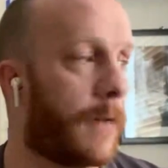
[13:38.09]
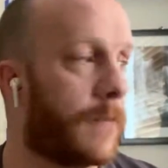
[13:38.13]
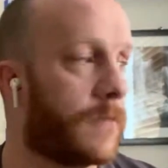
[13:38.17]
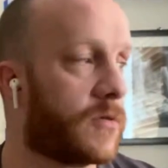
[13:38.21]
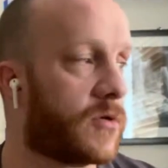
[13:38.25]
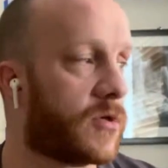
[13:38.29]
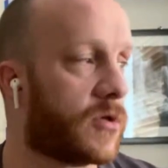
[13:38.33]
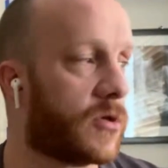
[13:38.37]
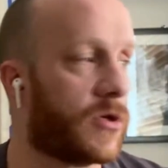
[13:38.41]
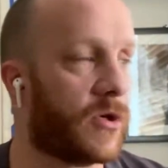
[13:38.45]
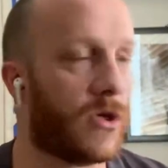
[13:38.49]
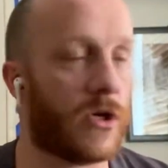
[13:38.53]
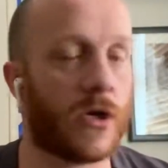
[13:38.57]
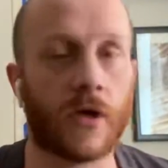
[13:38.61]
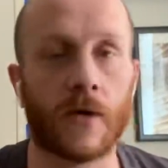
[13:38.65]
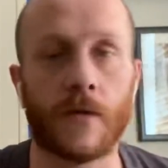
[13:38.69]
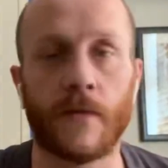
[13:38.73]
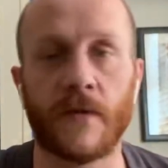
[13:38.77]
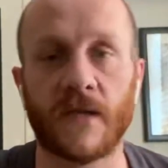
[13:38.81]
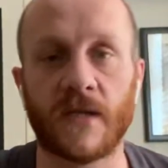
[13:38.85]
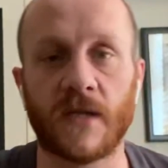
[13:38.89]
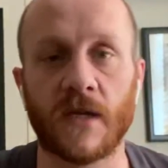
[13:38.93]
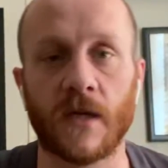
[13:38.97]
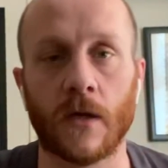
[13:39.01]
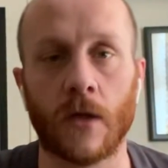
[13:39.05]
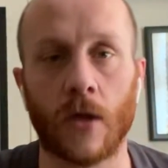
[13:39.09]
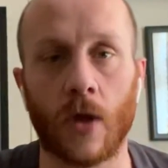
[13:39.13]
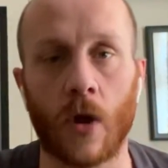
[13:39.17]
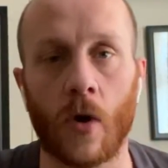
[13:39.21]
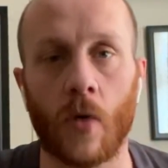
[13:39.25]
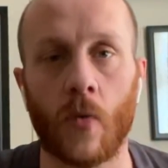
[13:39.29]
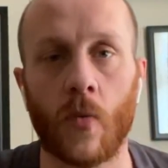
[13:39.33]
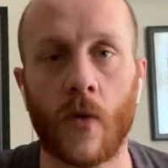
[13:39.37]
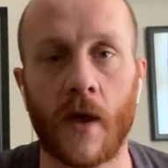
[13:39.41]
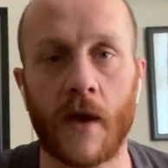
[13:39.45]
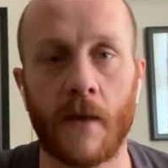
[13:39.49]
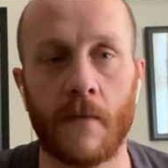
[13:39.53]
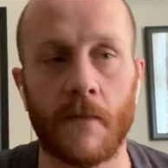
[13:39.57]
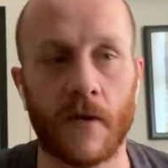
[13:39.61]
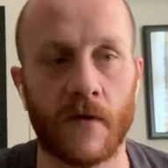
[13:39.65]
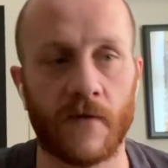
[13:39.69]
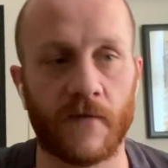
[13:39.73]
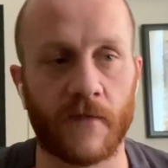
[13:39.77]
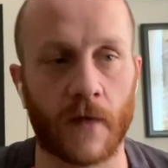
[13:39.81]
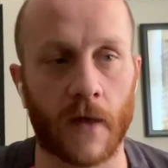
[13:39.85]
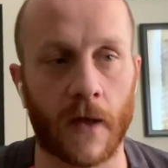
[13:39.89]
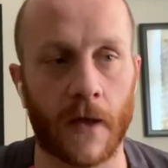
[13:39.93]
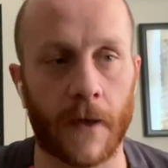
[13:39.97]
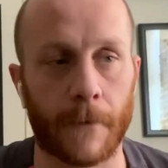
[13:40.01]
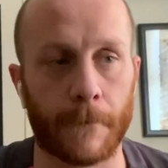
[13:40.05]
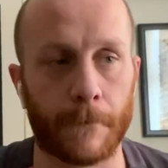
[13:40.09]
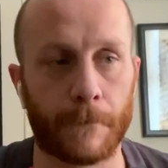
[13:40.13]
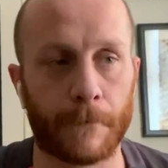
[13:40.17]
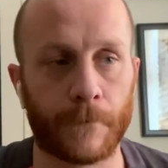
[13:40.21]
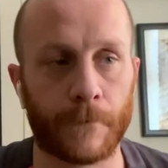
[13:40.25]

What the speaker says: So you're going to be seeing a lot of Wainman of late.